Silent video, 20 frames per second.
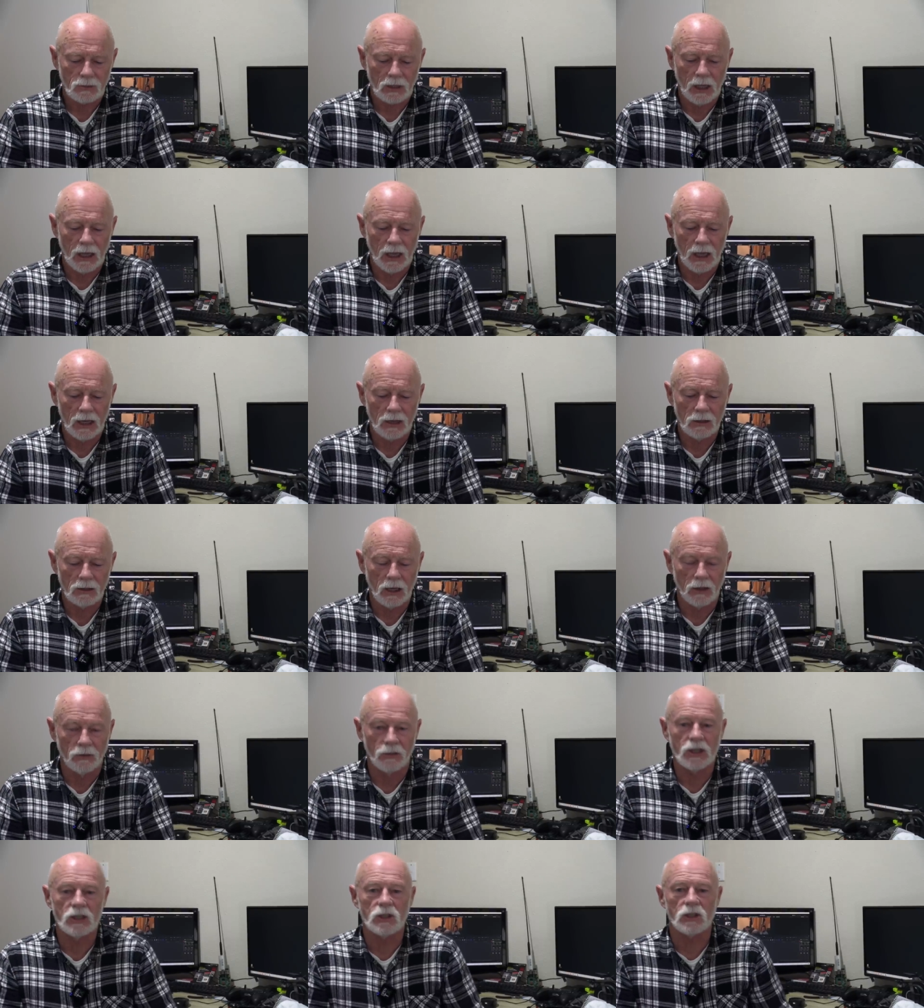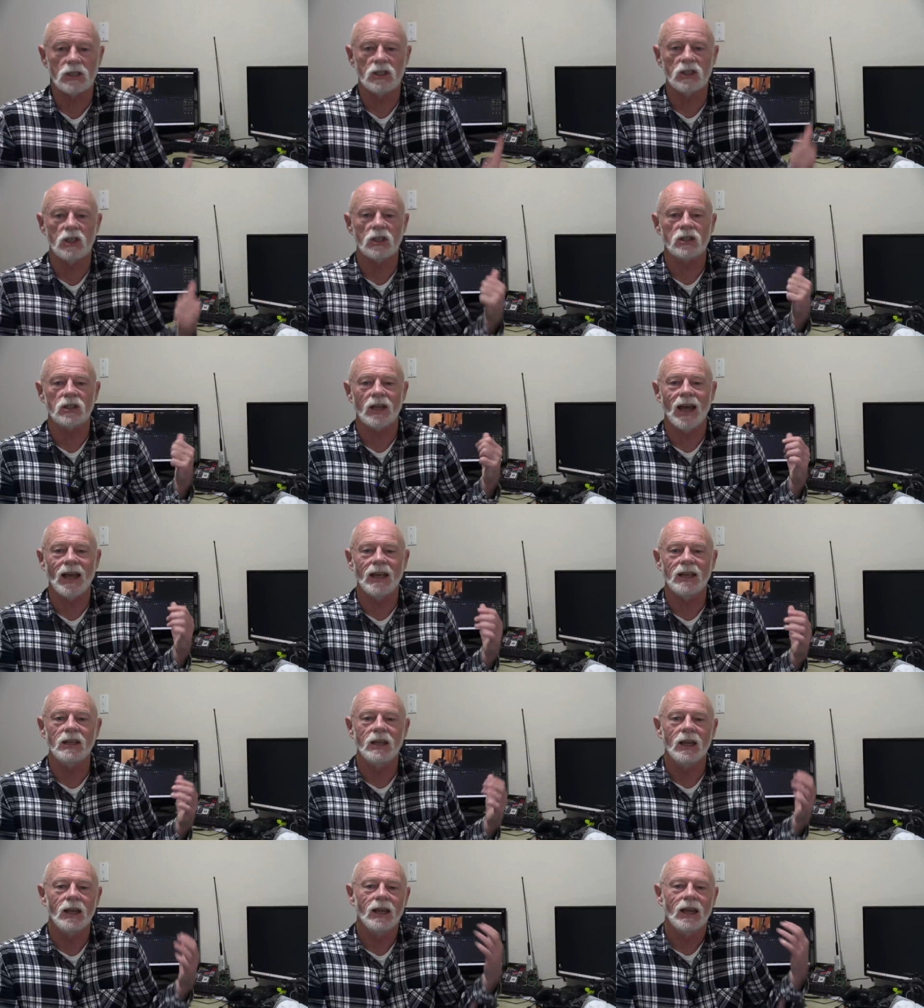and this is just
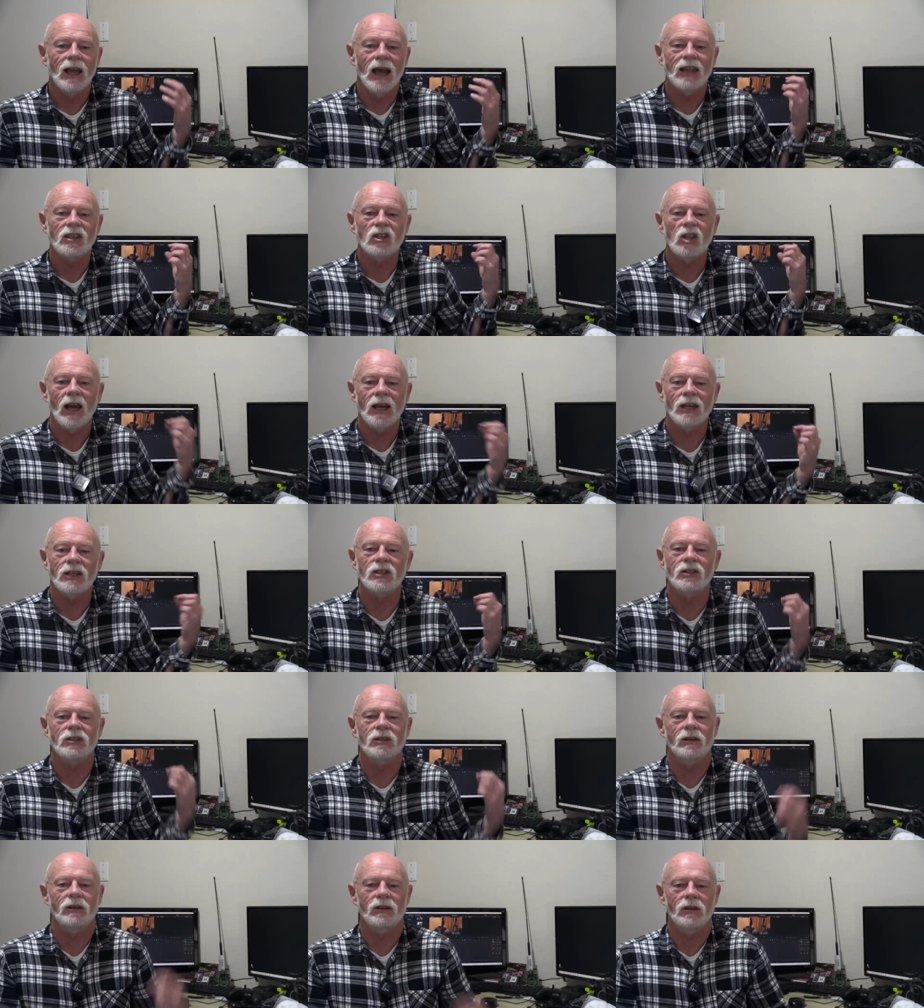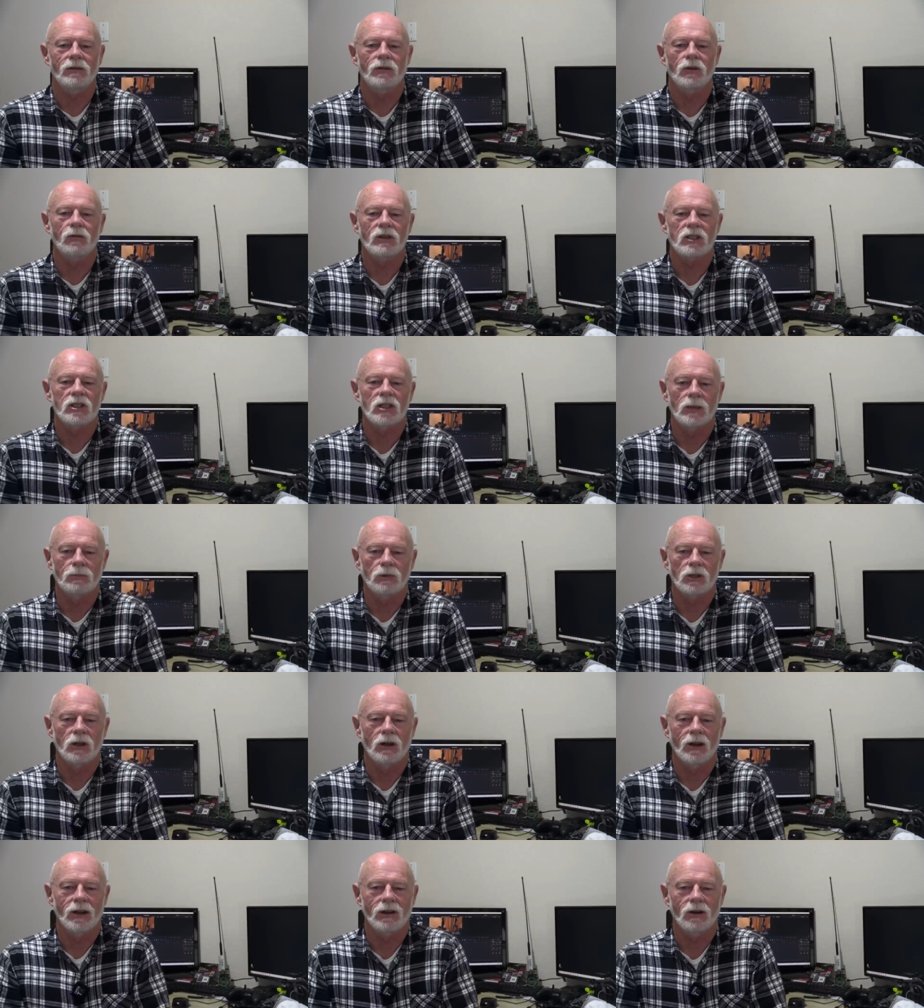a taste of the
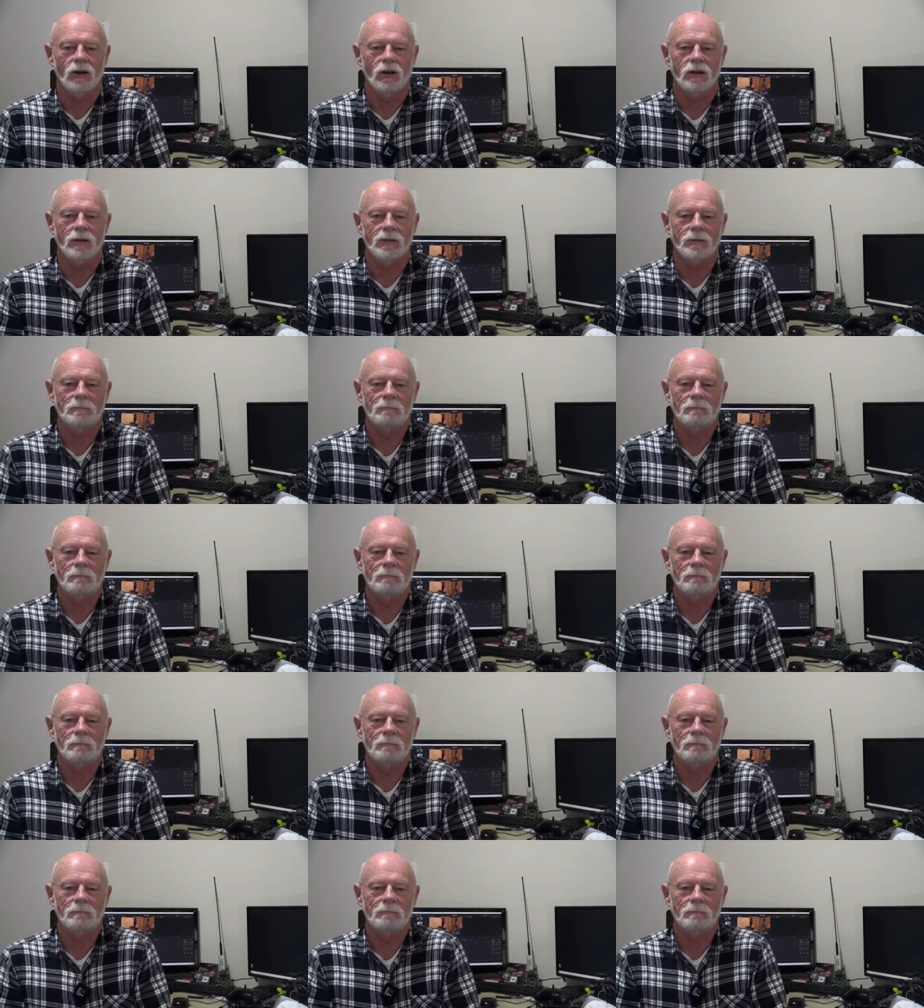reception I got.